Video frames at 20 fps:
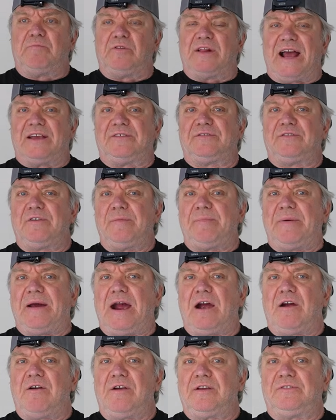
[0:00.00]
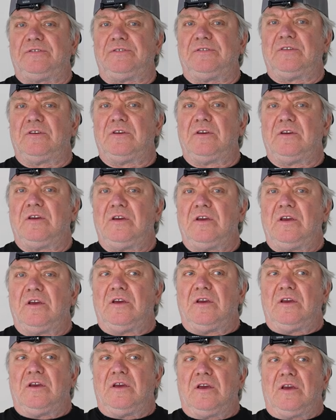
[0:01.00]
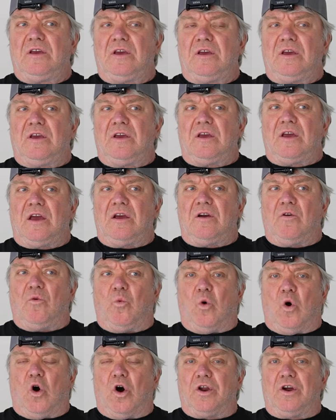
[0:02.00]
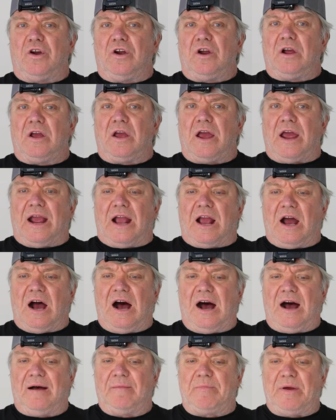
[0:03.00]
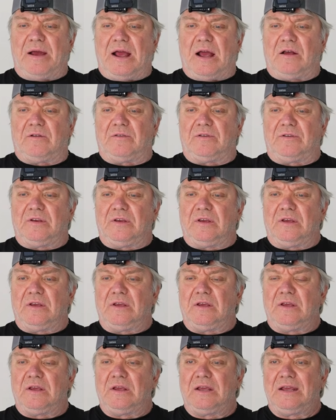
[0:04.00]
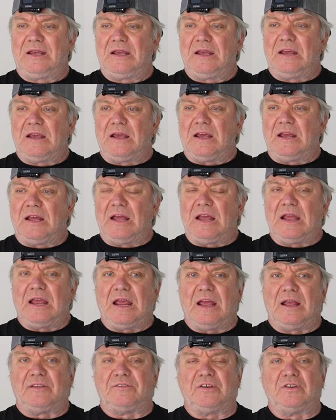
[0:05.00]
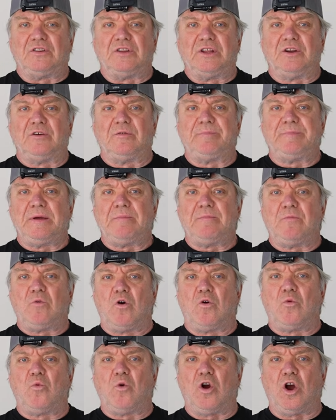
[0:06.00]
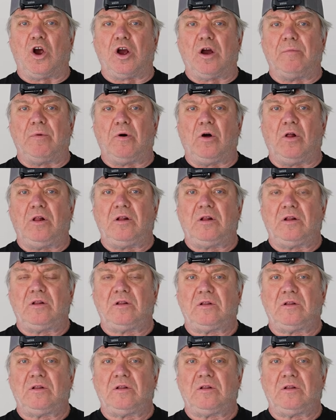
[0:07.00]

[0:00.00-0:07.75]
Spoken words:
Plaster of Paris, water, and compound. It's a little bit more workable.